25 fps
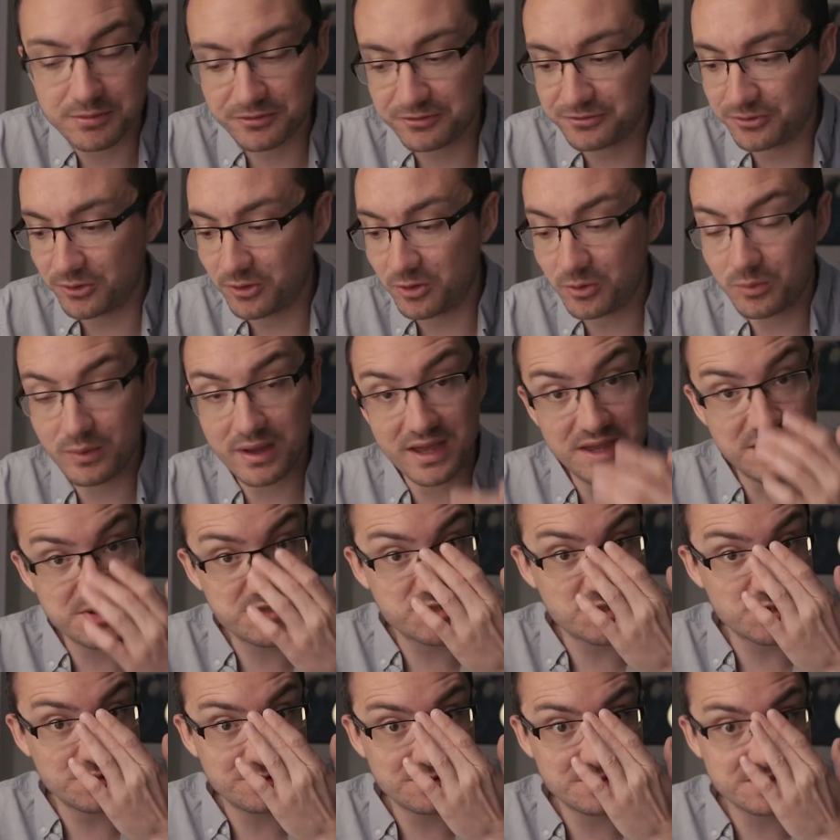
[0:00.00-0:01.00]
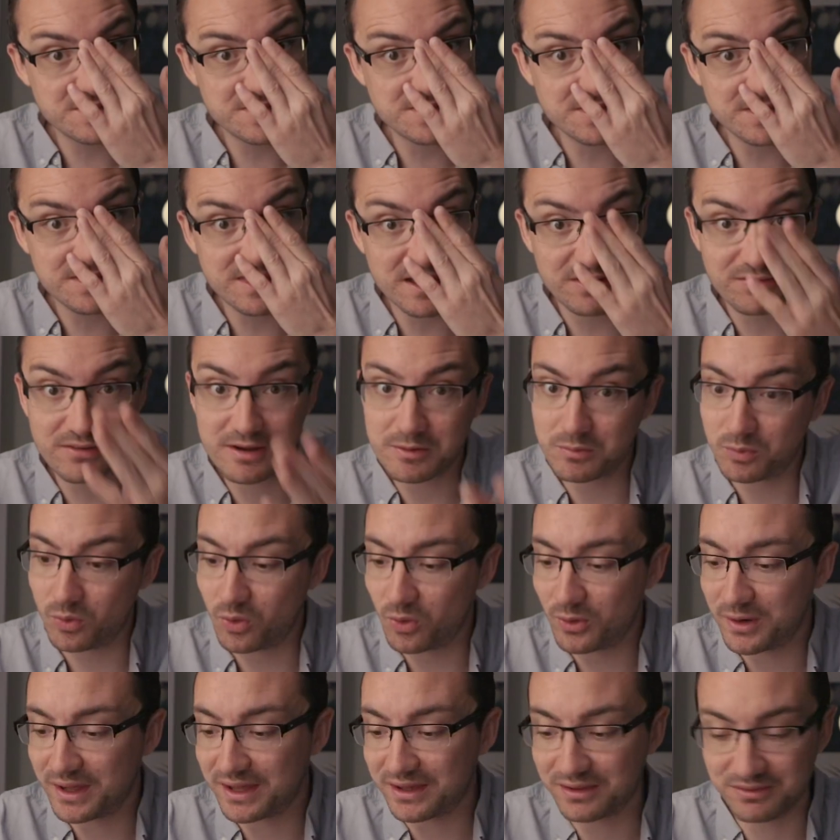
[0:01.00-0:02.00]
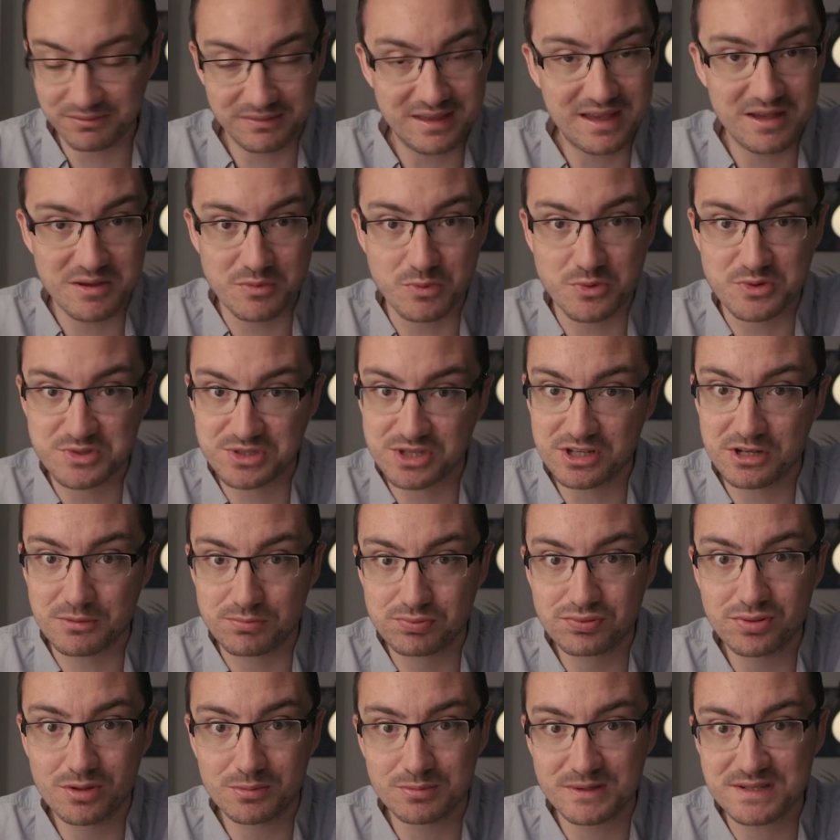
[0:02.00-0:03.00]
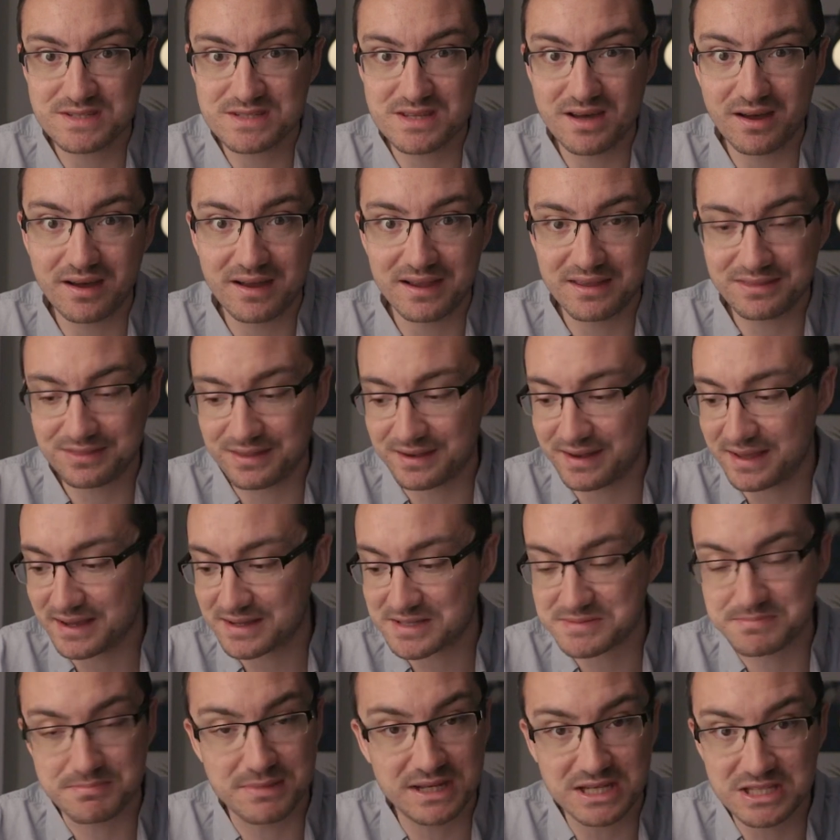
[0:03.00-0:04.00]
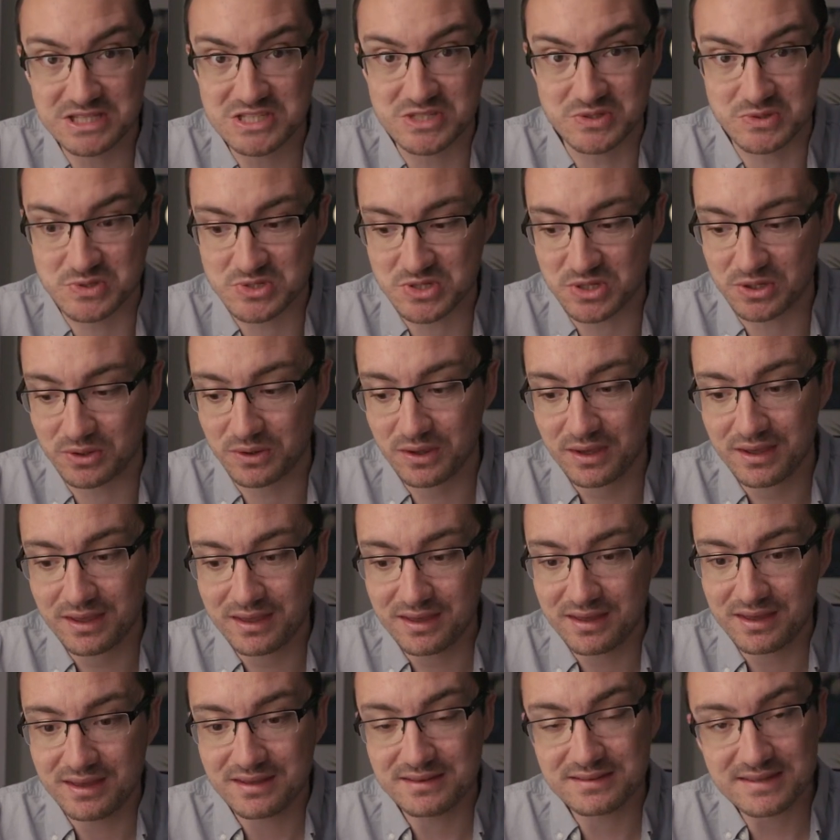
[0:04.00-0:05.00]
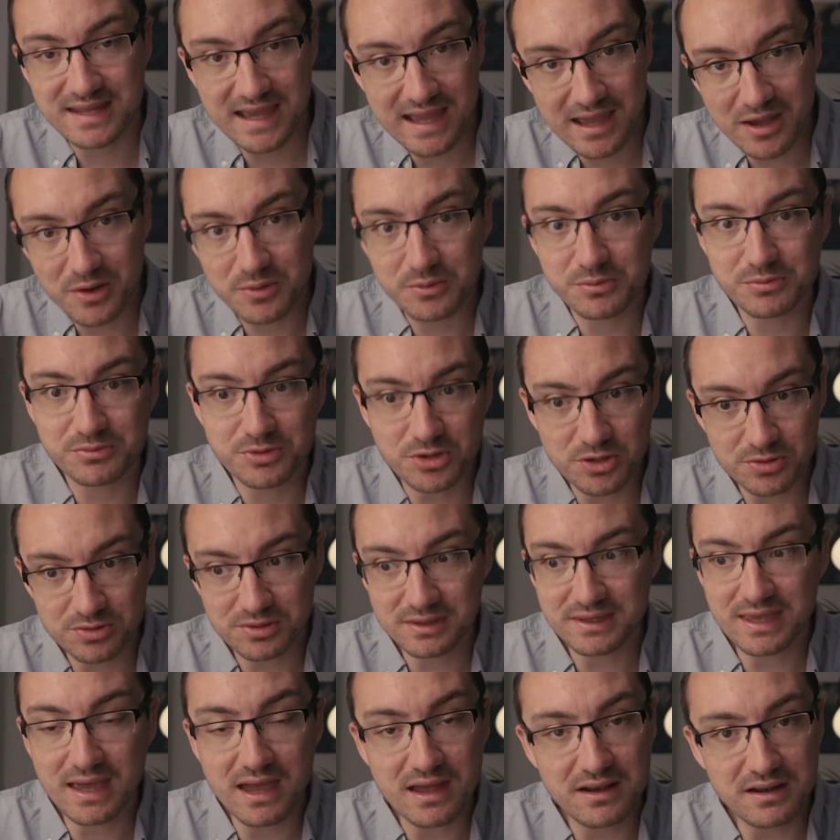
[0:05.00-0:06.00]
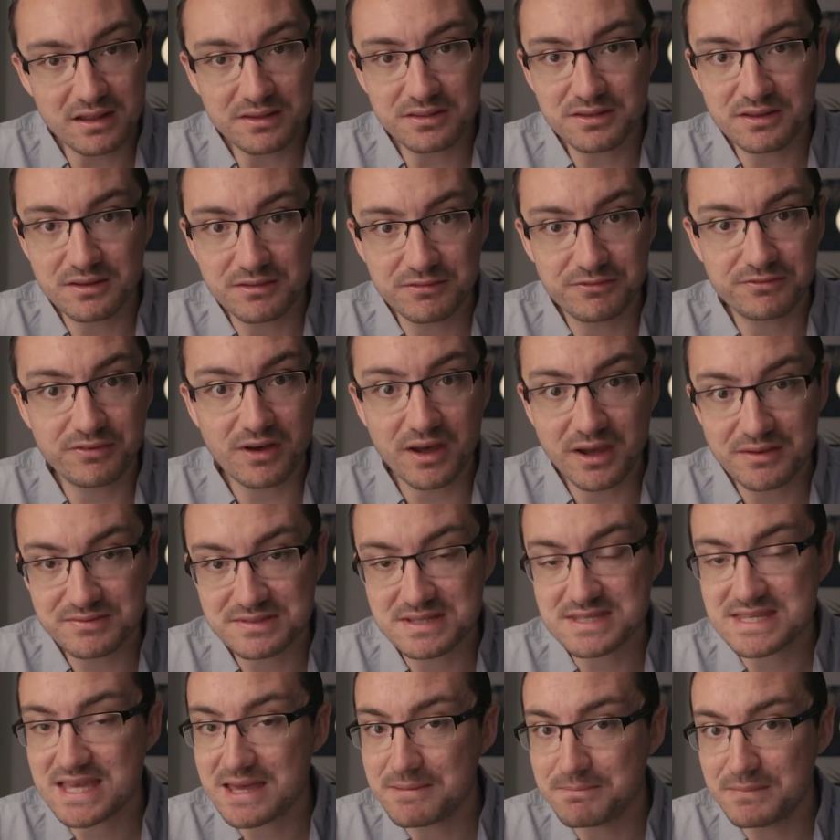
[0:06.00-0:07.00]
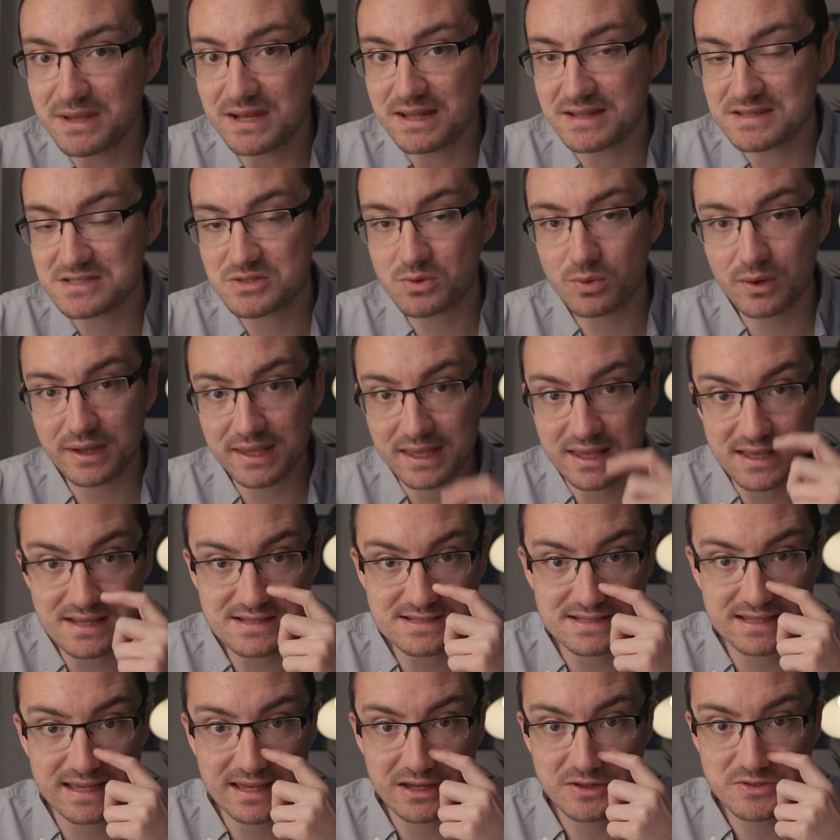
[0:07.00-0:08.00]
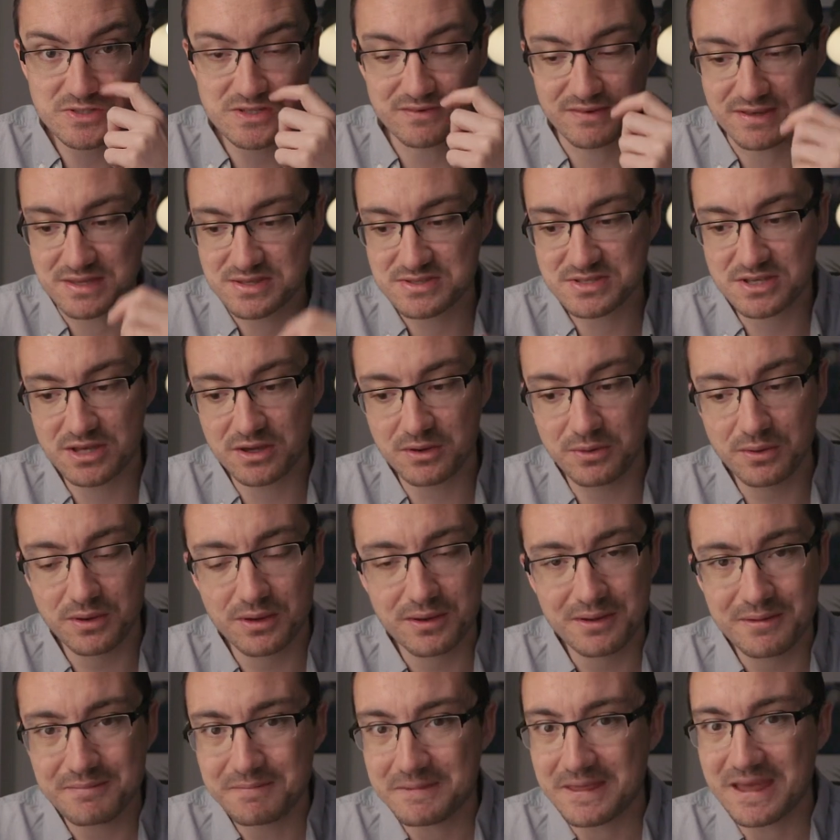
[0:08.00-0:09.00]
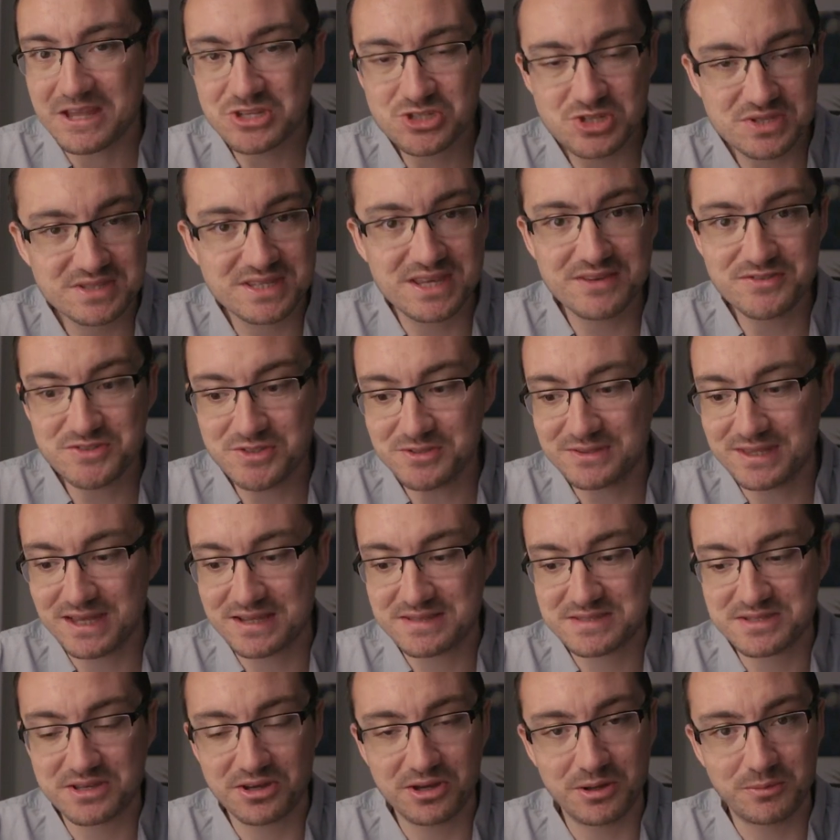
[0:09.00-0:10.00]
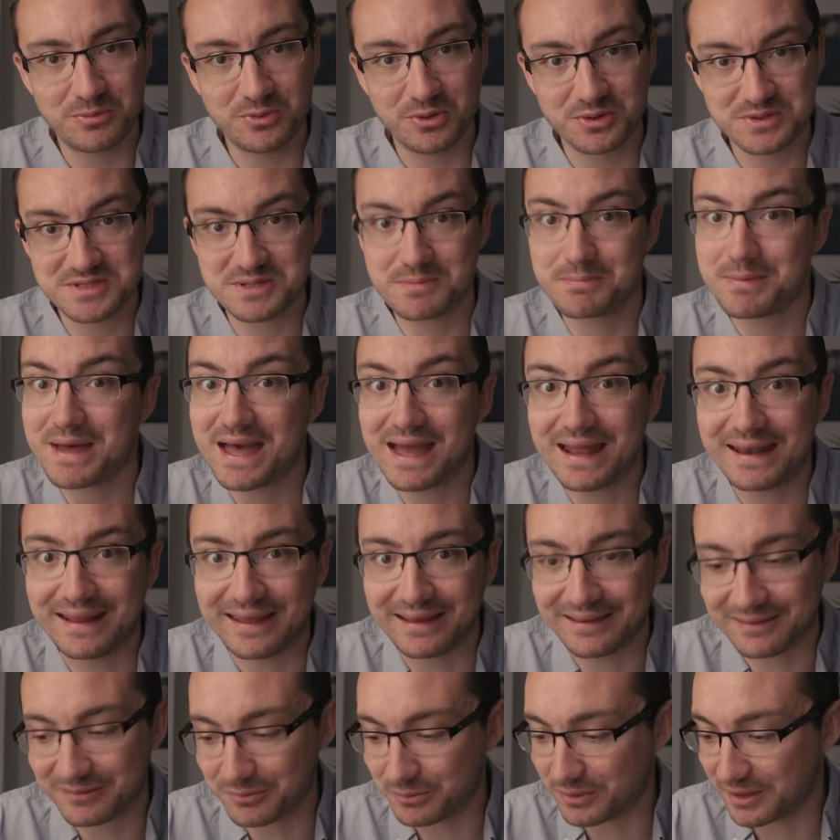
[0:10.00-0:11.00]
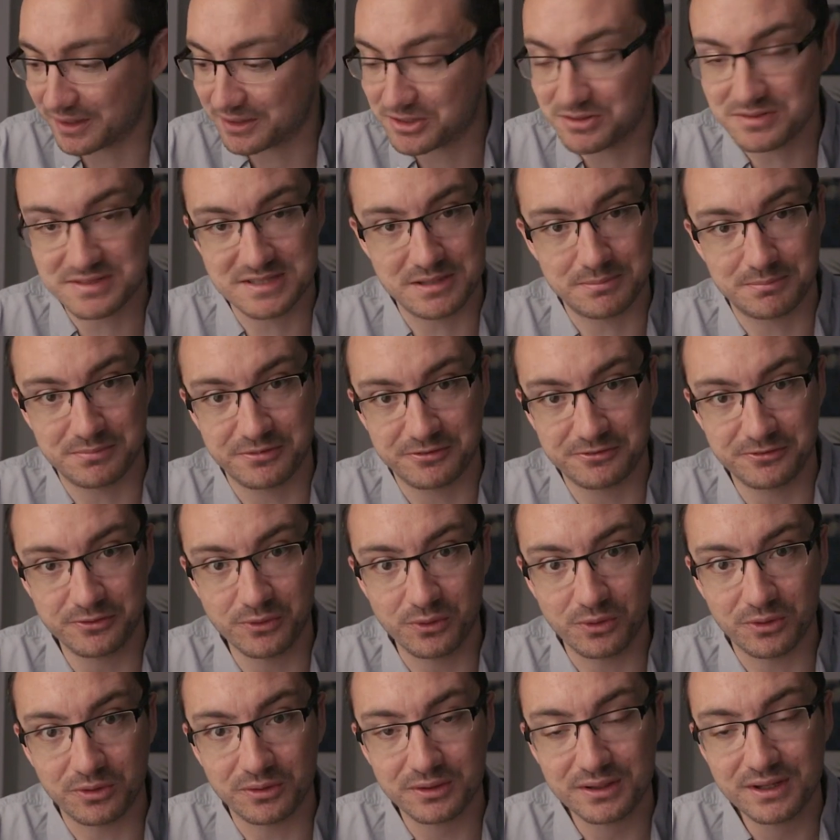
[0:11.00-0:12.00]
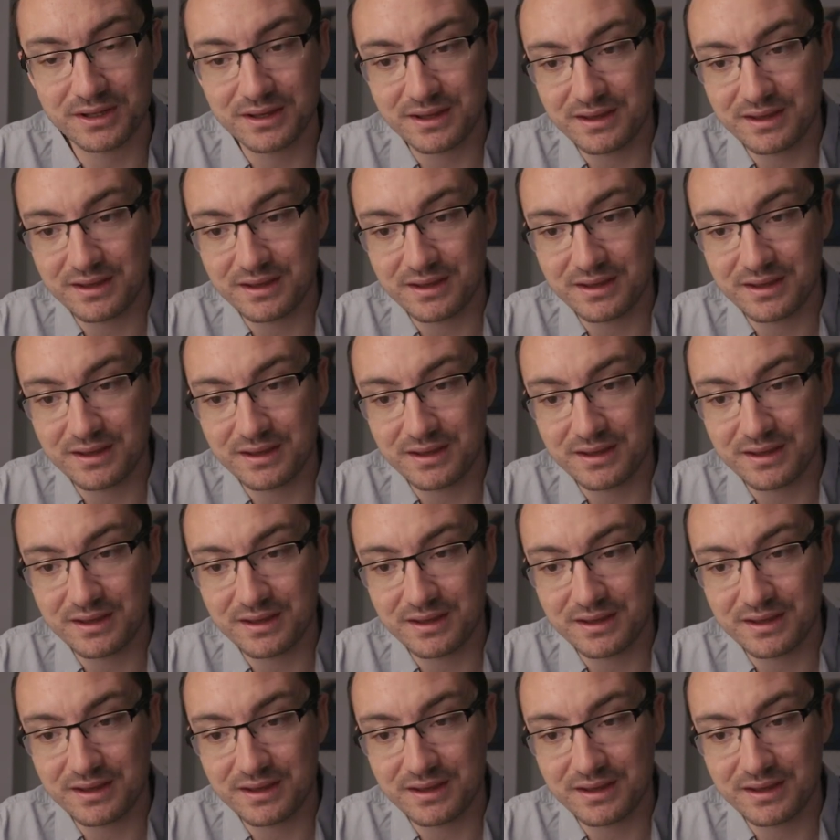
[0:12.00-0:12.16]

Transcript: before, where as soon as you see that red warning, it was going to probably die in the next minute or two. Now you can get another 5 to 10 minutes quite easily out of it, so it just gives you that time not to panic like you did before.